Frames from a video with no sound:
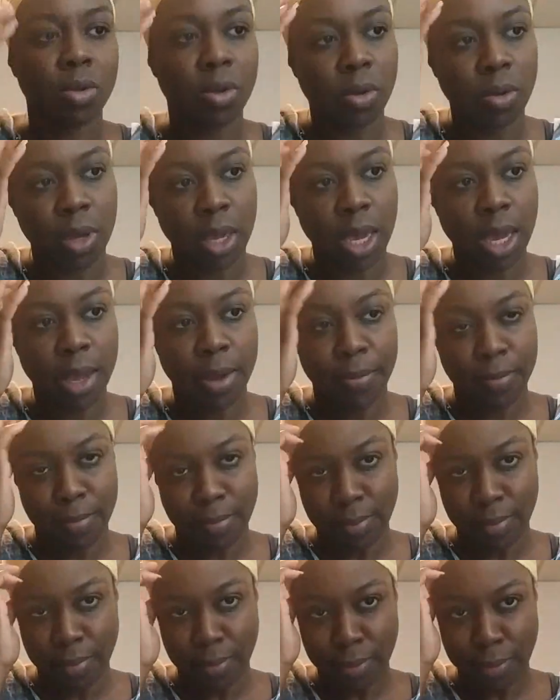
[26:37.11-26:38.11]
Okay,
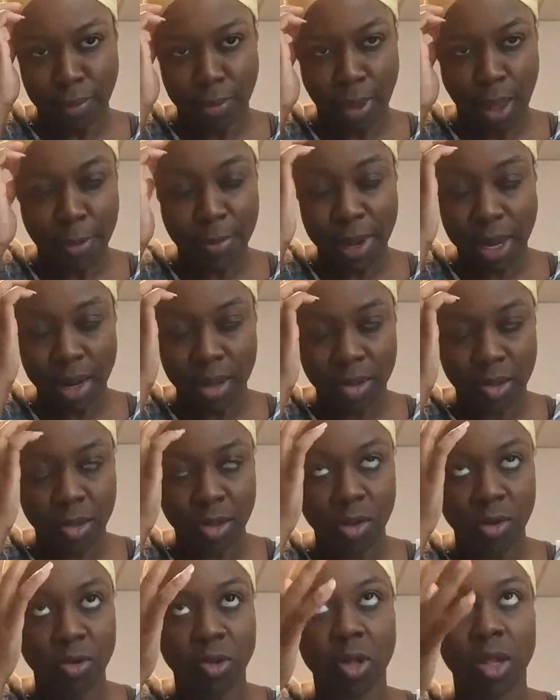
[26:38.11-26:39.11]
I mean,
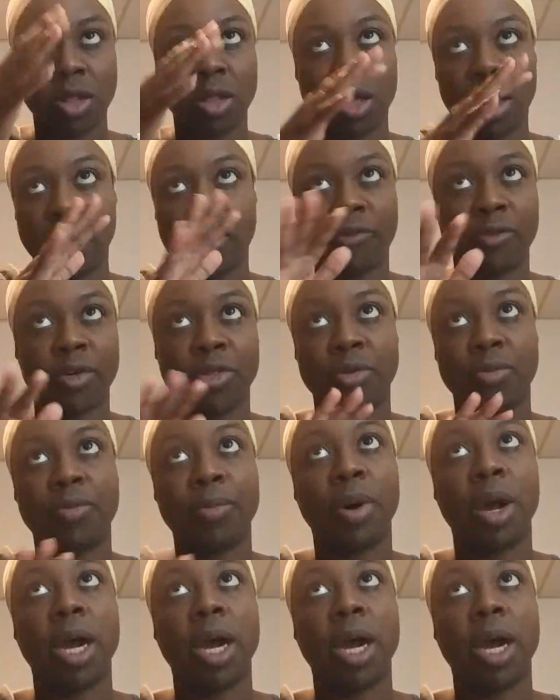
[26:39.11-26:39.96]
there's a lot of other